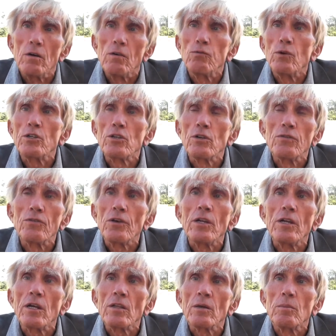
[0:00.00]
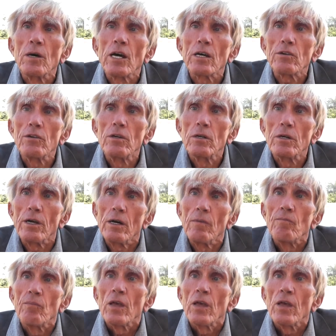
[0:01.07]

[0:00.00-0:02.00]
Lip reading: of what you're feeding the bacteria,